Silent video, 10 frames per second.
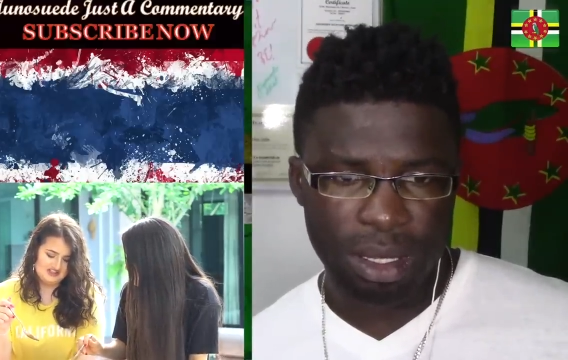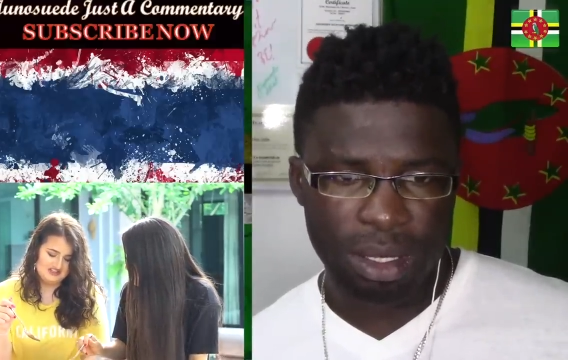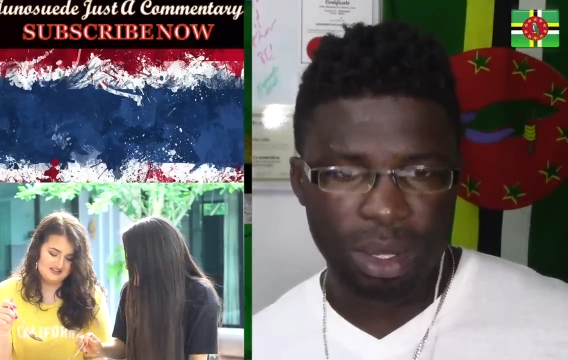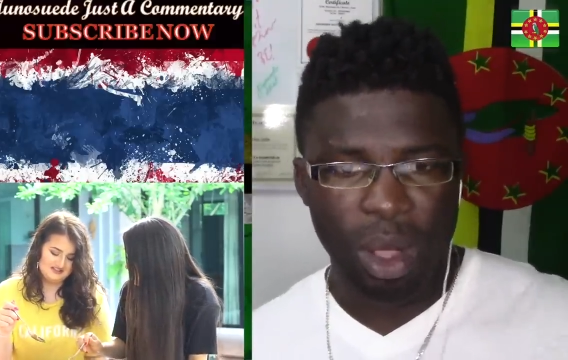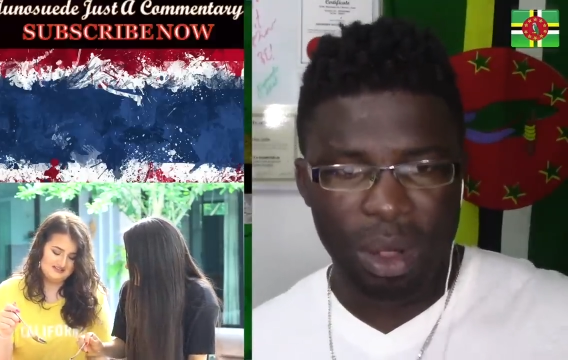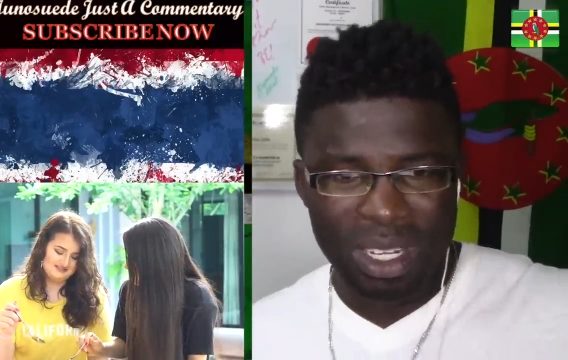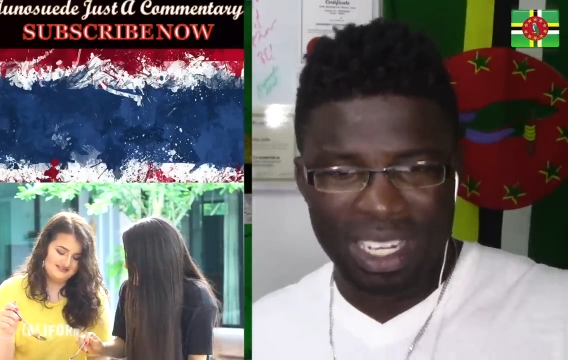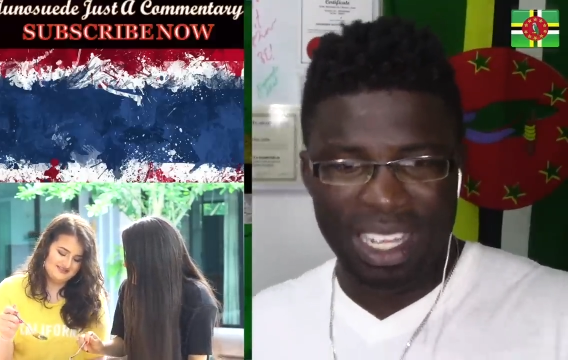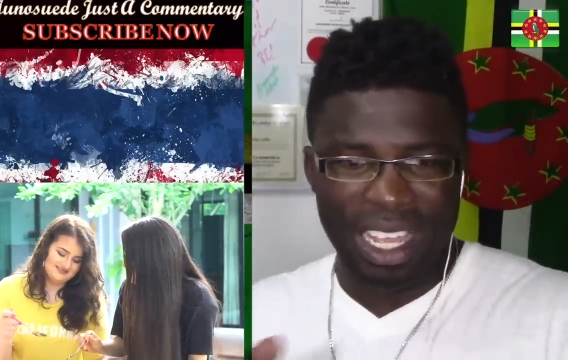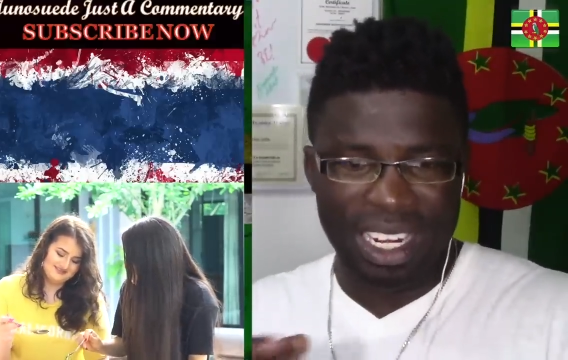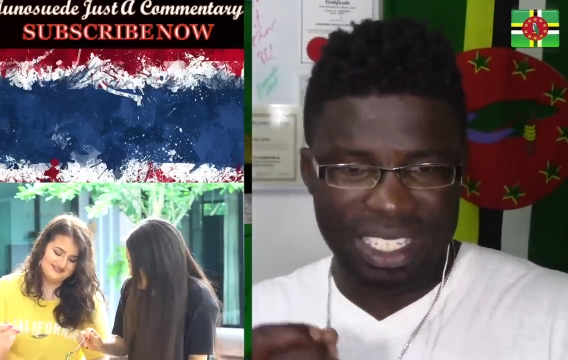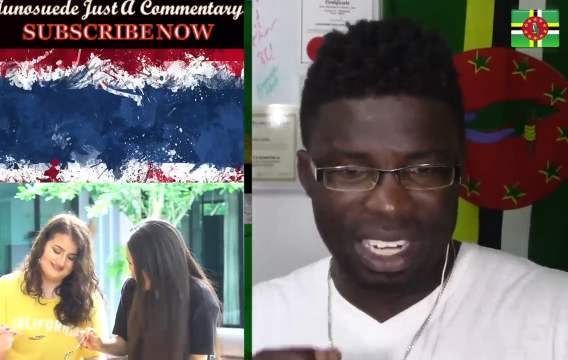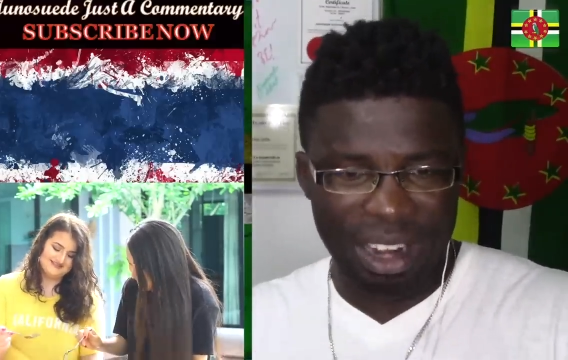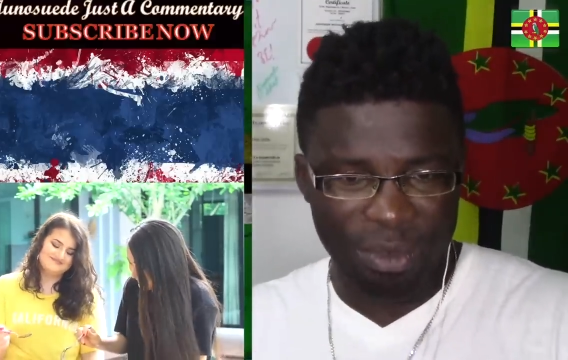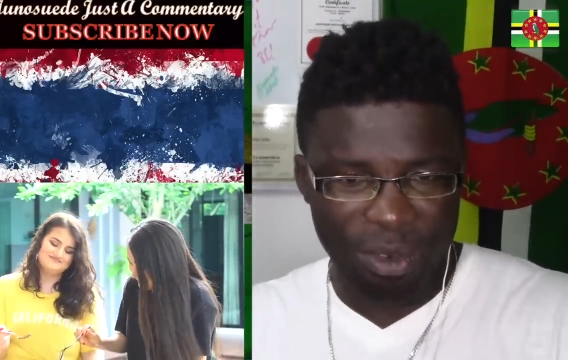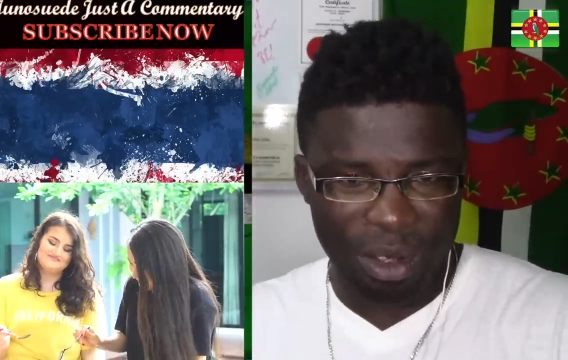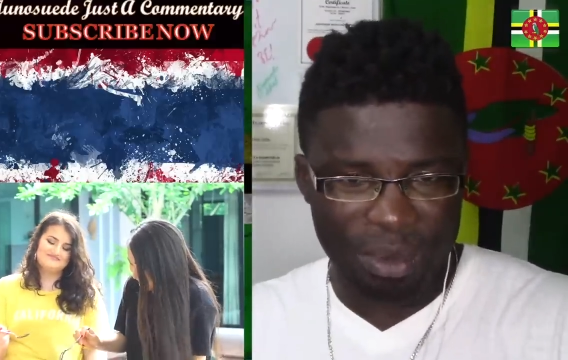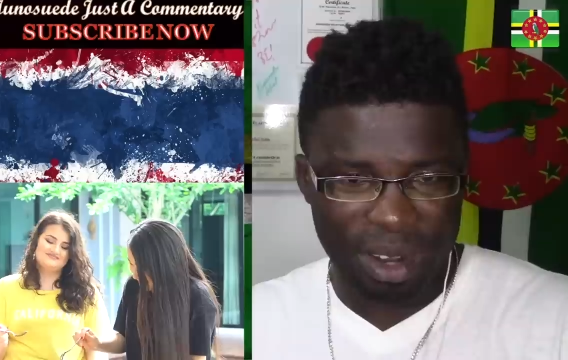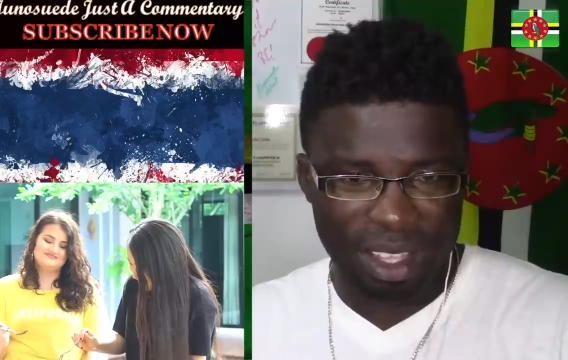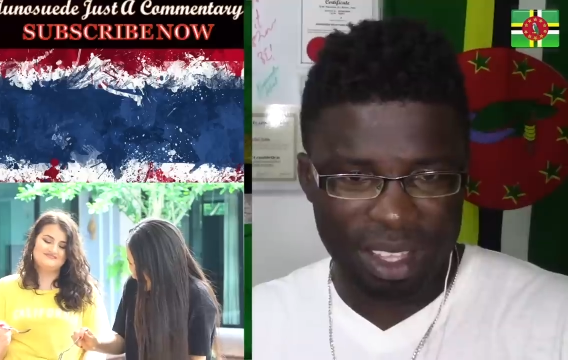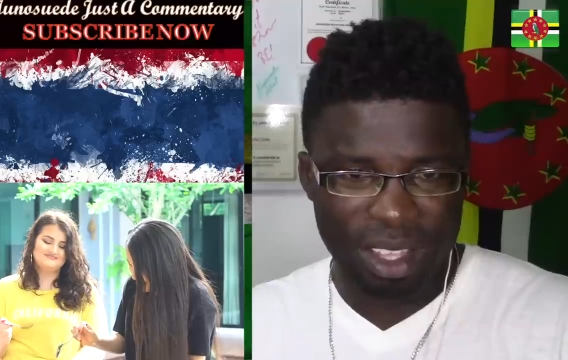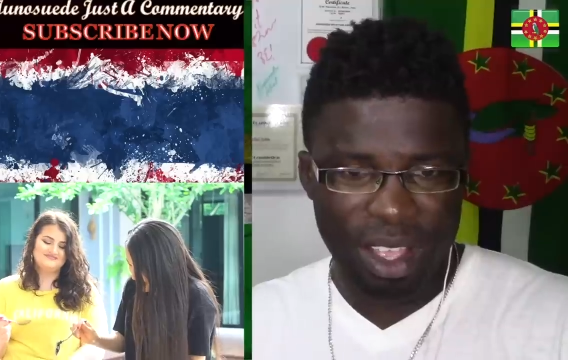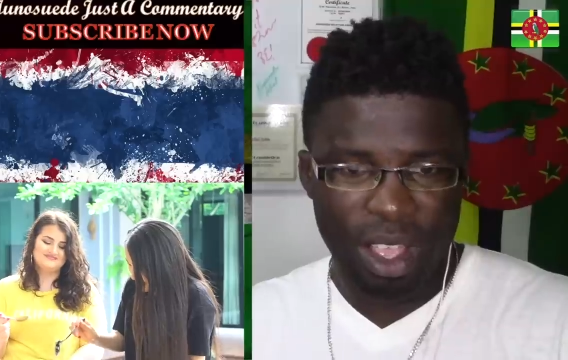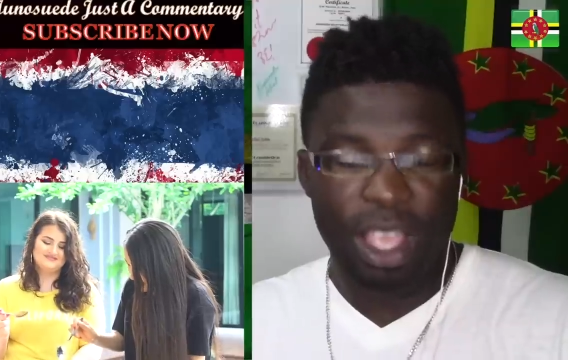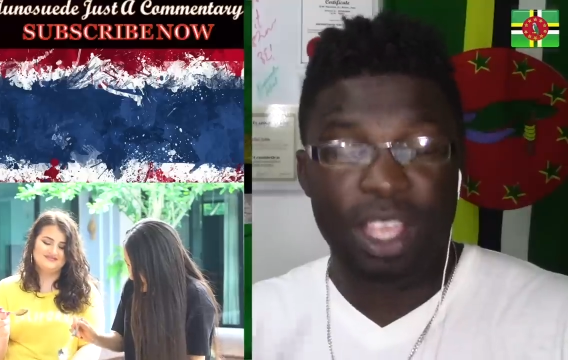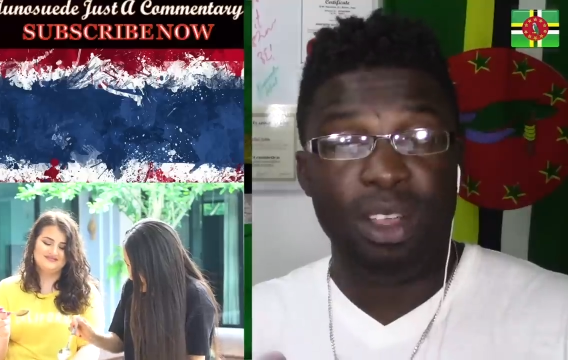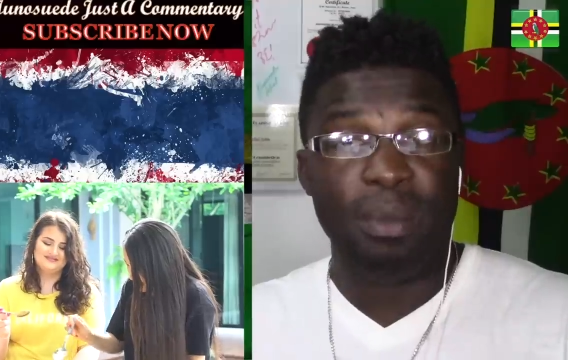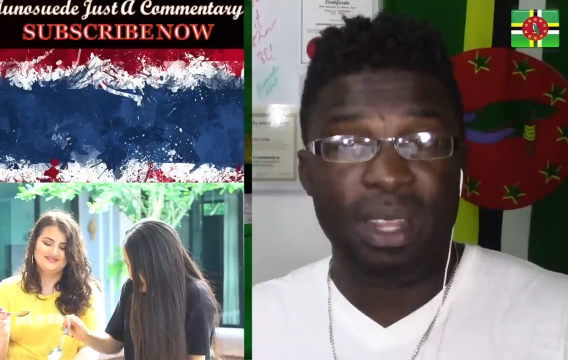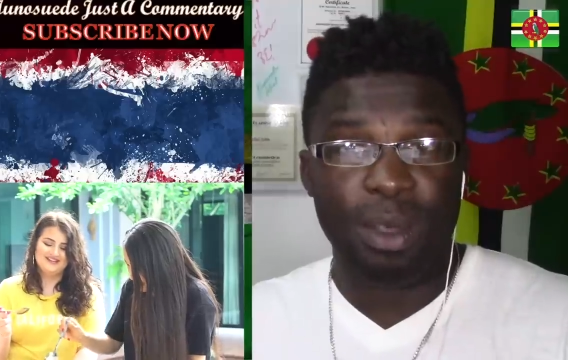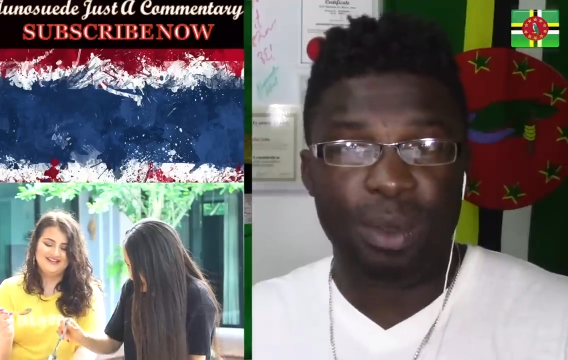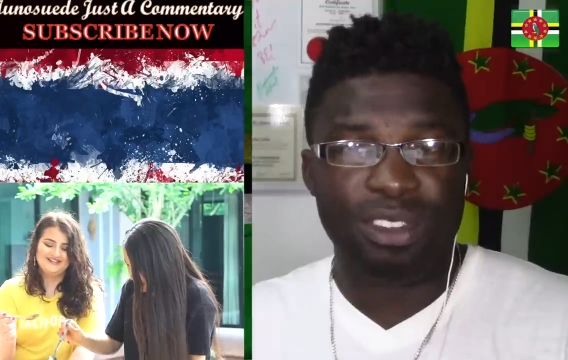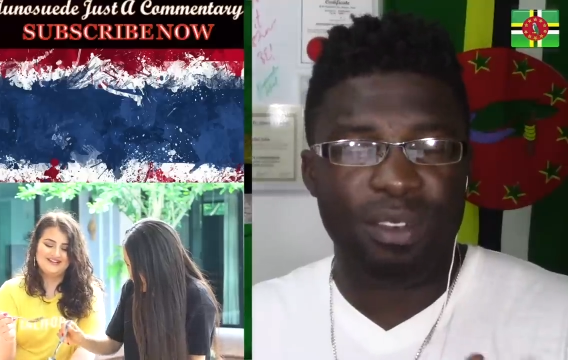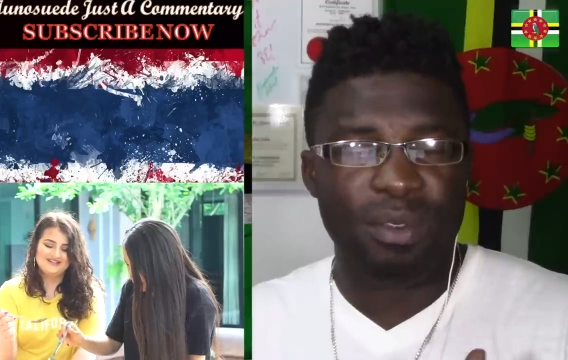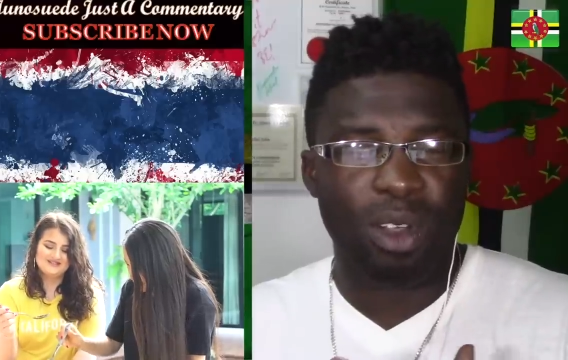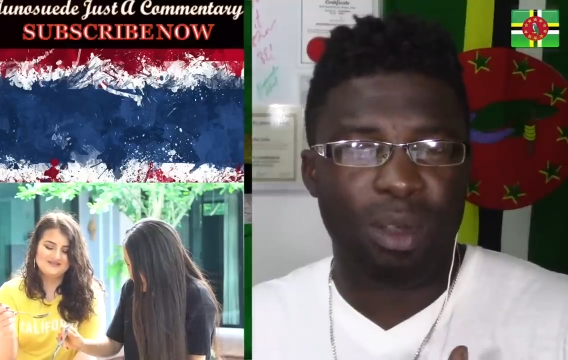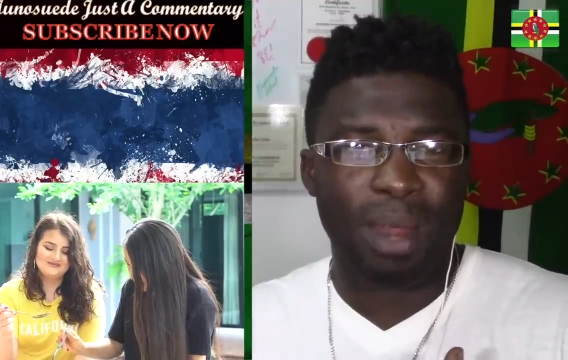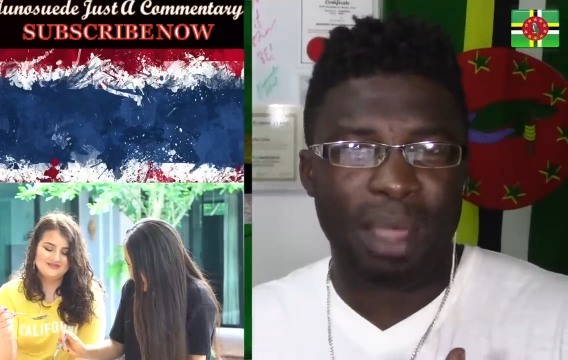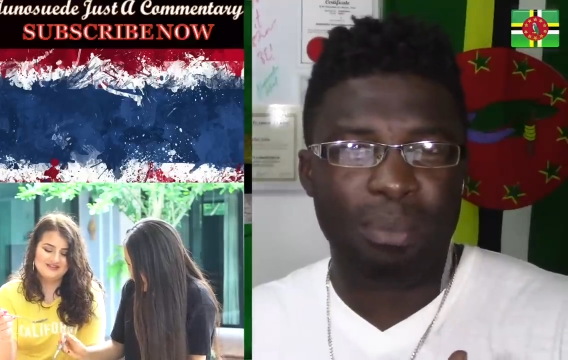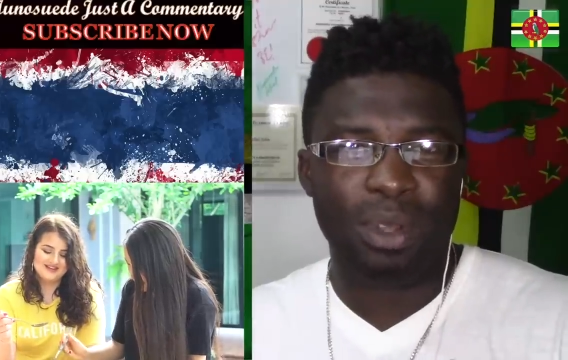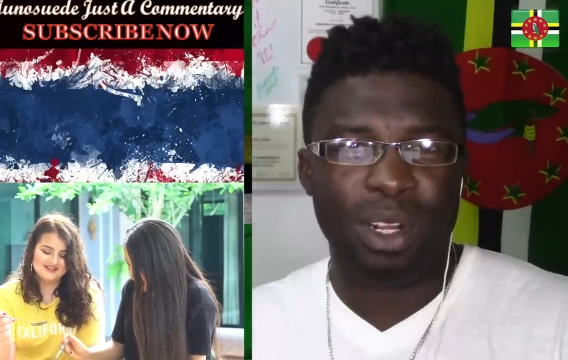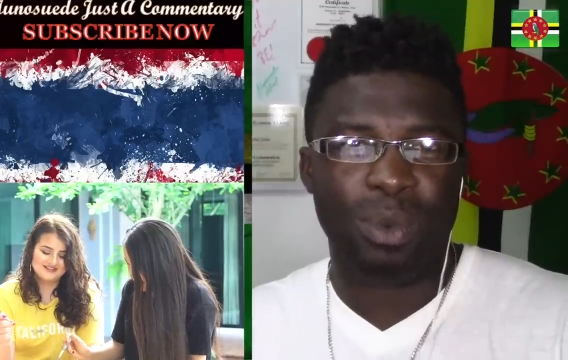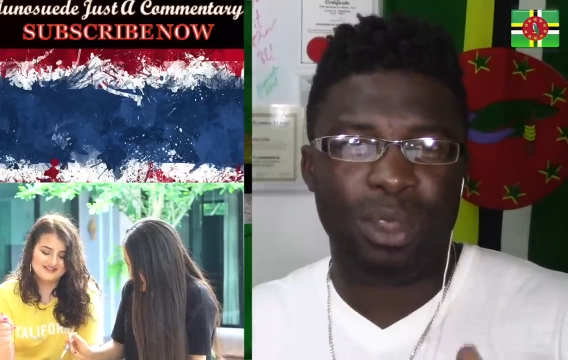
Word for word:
Speaker 1: So how did they get it in that form? Like in Dominica, we have something called black pudding, yeah.